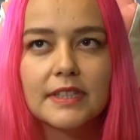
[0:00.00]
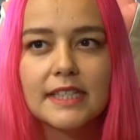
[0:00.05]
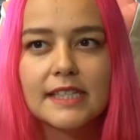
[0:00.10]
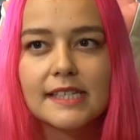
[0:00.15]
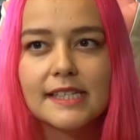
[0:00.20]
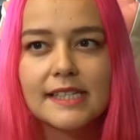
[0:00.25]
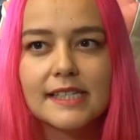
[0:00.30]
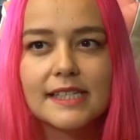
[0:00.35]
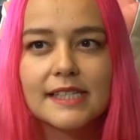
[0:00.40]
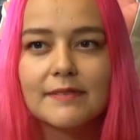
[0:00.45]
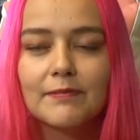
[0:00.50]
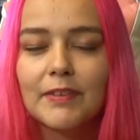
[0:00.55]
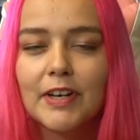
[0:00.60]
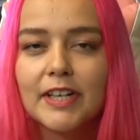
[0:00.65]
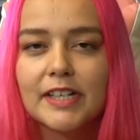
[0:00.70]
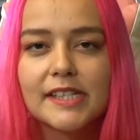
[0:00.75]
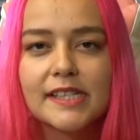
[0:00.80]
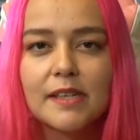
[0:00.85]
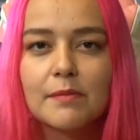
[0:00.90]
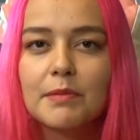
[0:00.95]
this
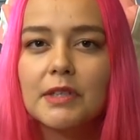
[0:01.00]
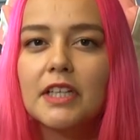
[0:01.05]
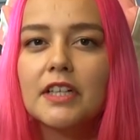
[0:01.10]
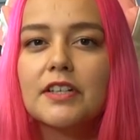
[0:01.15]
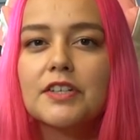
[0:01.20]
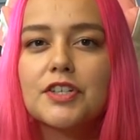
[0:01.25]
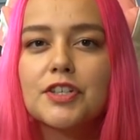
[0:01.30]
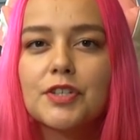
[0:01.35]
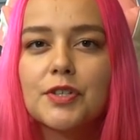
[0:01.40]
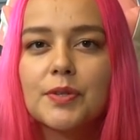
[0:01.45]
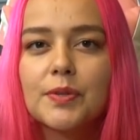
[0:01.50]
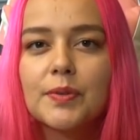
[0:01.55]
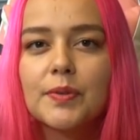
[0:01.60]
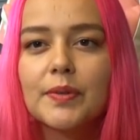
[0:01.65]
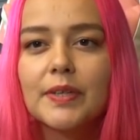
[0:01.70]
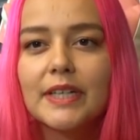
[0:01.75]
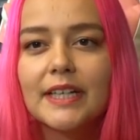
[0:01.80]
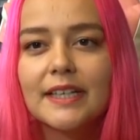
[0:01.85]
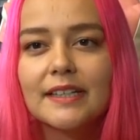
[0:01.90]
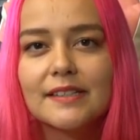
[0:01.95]
very similar
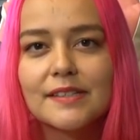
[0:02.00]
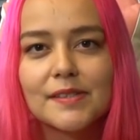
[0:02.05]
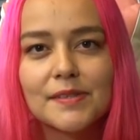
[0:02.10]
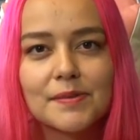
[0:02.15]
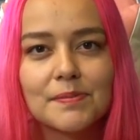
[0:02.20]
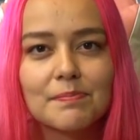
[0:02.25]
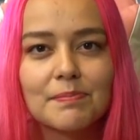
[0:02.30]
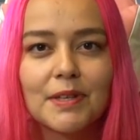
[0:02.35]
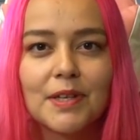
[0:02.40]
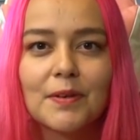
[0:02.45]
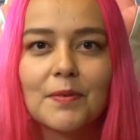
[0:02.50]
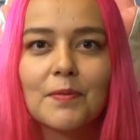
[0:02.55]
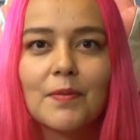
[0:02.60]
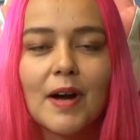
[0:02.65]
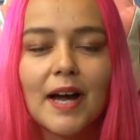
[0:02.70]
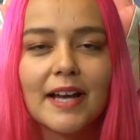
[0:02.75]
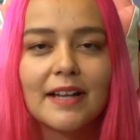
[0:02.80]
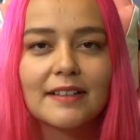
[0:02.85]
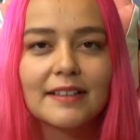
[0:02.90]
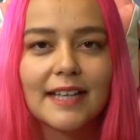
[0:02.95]
to its you know
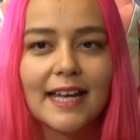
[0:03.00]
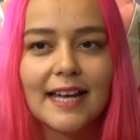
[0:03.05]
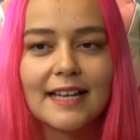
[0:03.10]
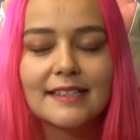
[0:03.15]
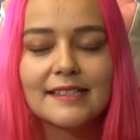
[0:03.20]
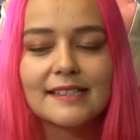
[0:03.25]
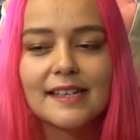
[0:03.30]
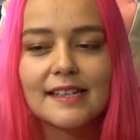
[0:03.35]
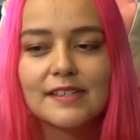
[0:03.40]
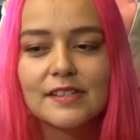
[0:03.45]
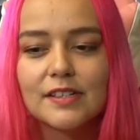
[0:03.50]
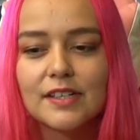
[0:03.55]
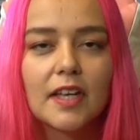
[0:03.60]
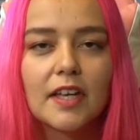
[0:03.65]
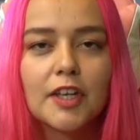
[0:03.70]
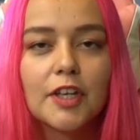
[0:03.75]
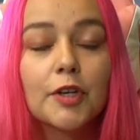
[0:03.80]
wild ancestor.